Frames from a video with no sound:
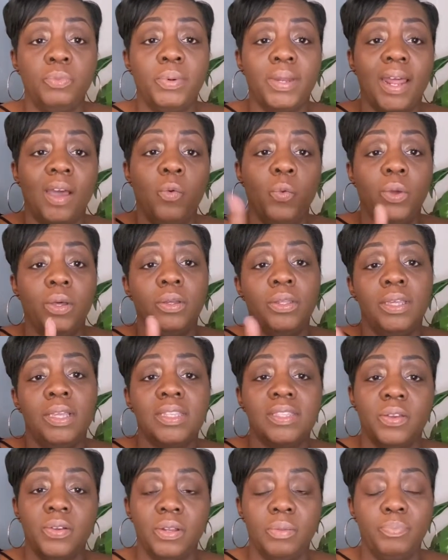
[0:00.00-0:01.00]
but I will
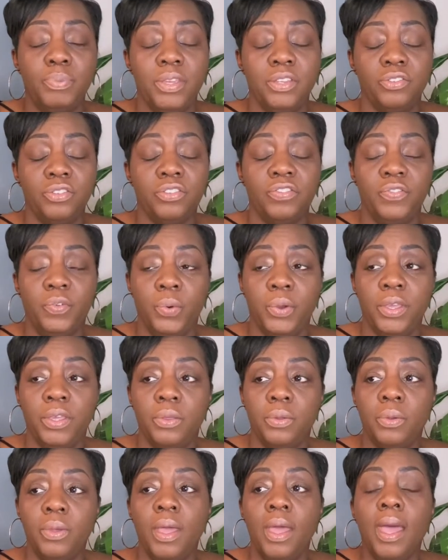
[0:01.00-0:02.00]
insert a picture for
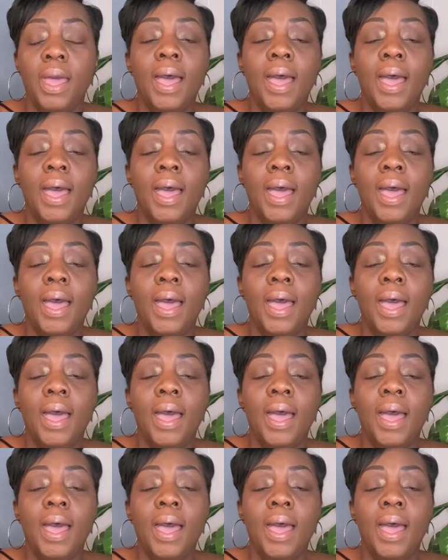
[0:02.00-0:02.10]
you.